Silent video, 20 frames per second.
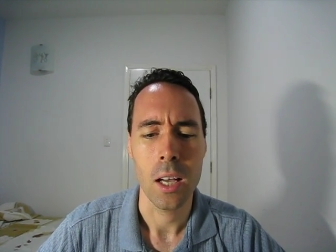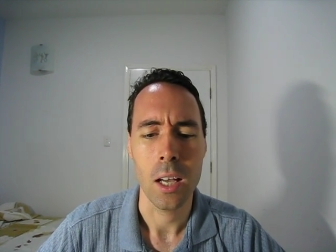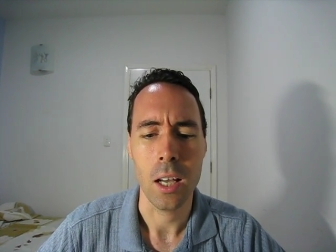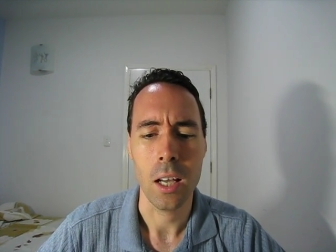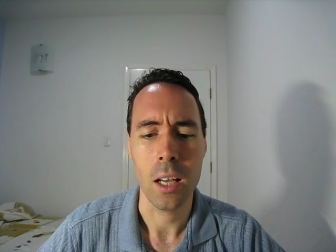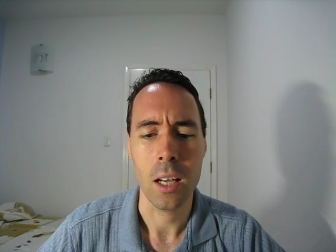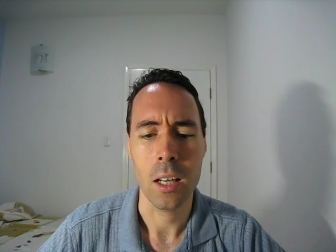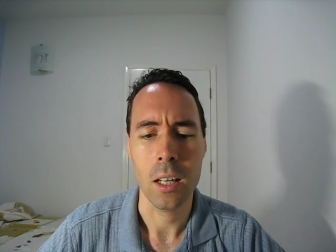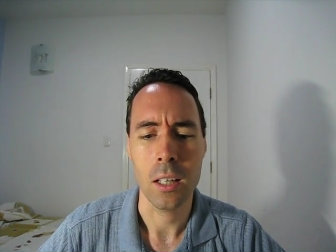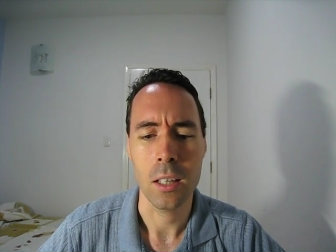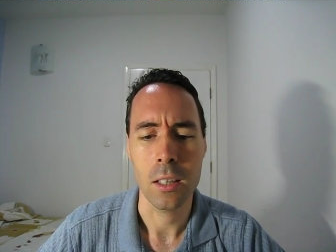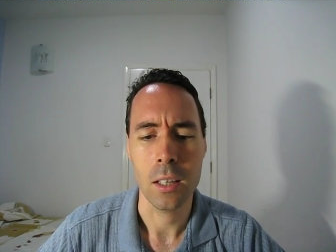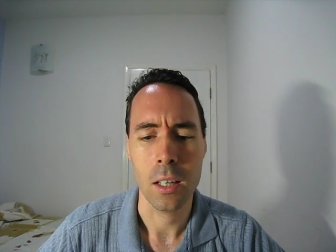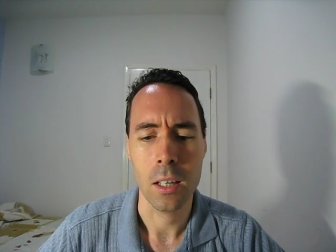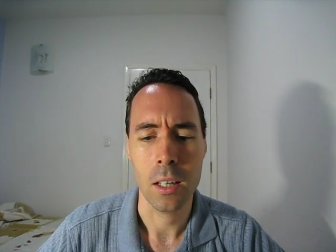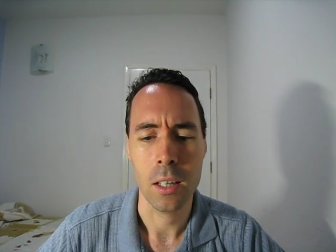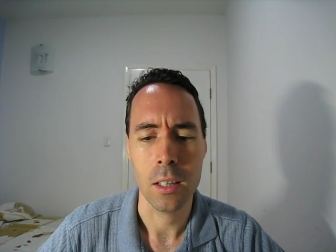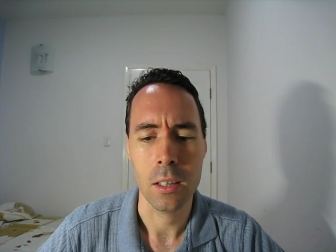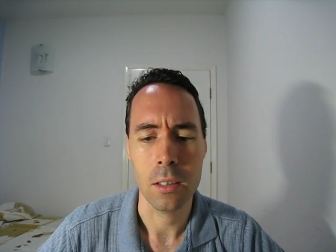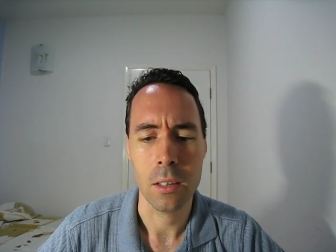And
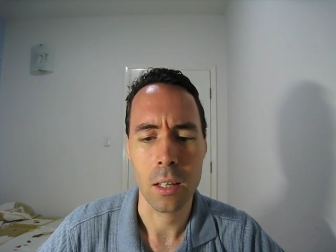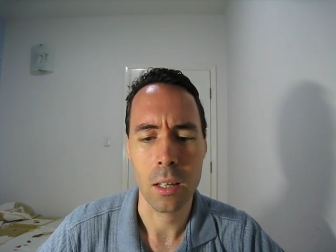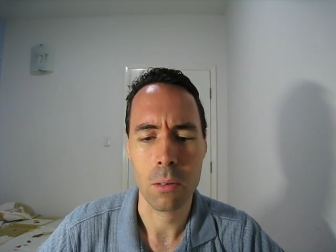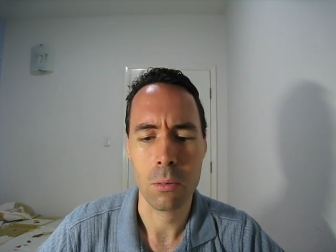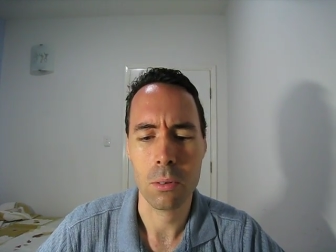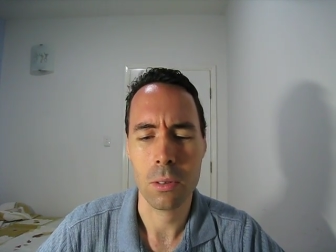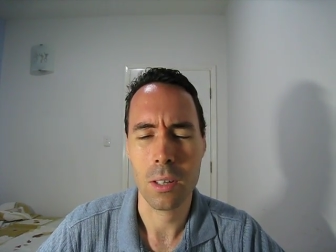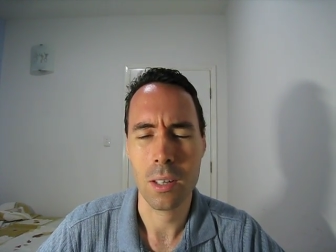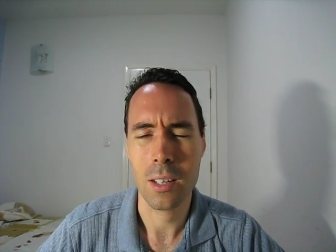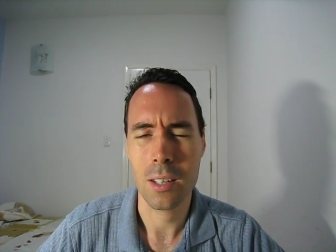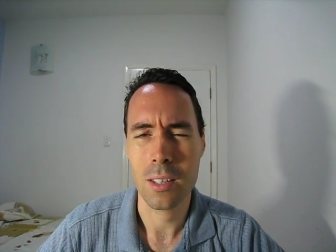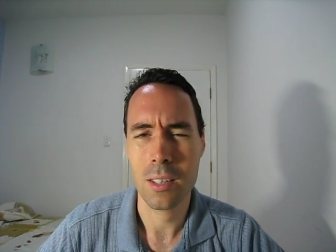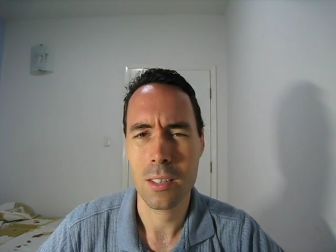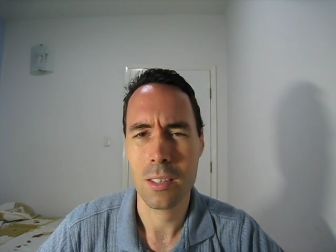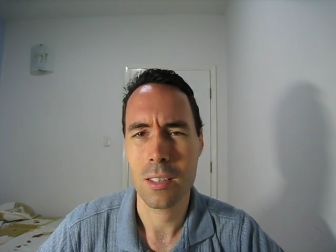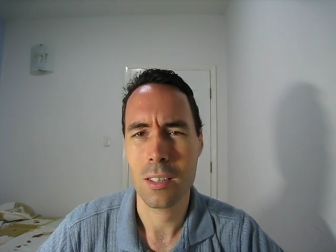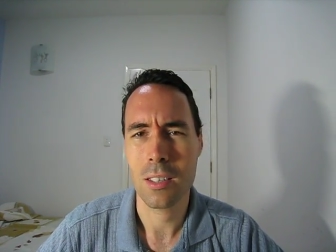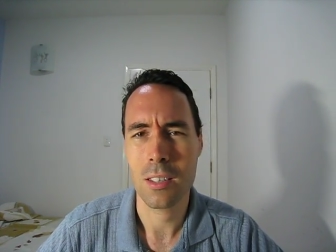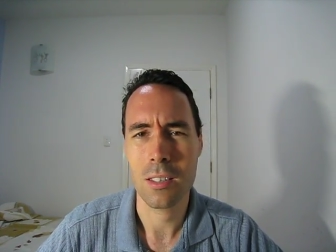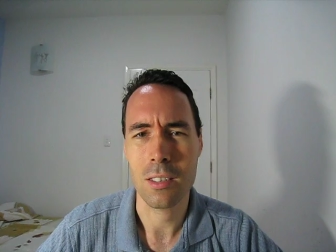you got to realize
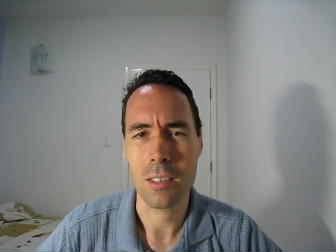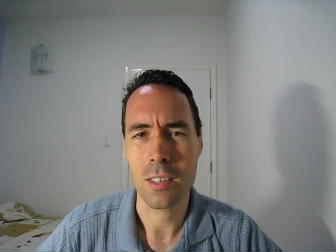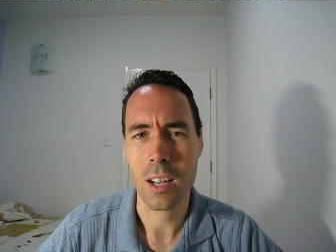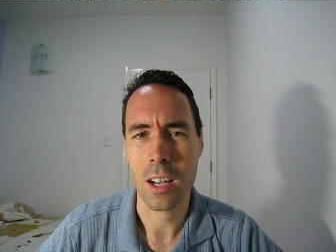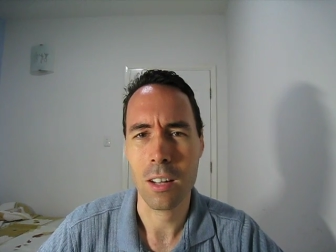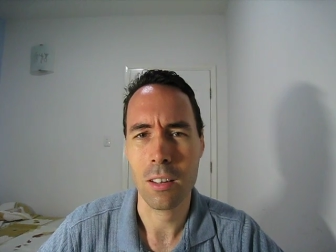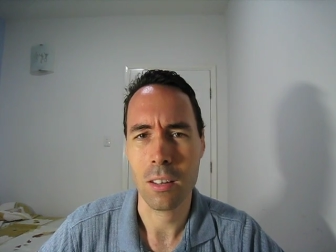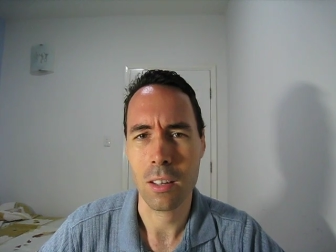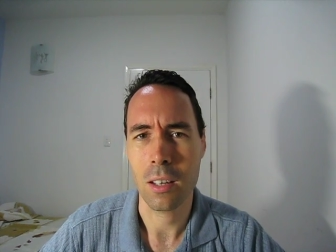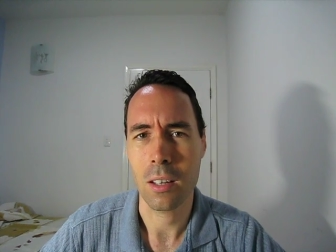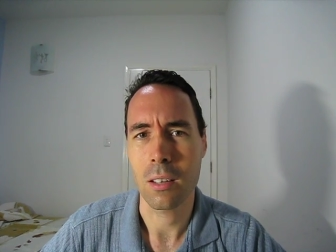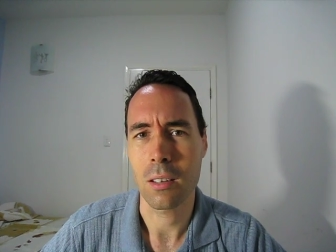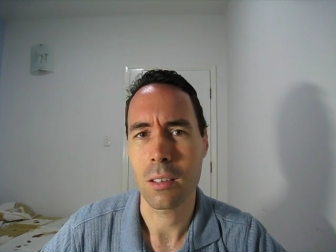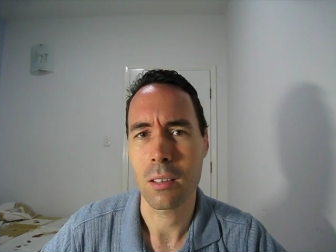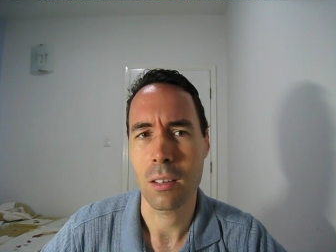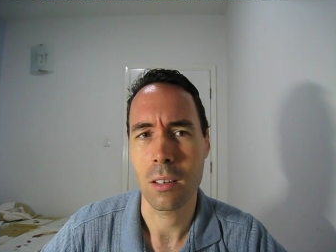this isn't Thailand.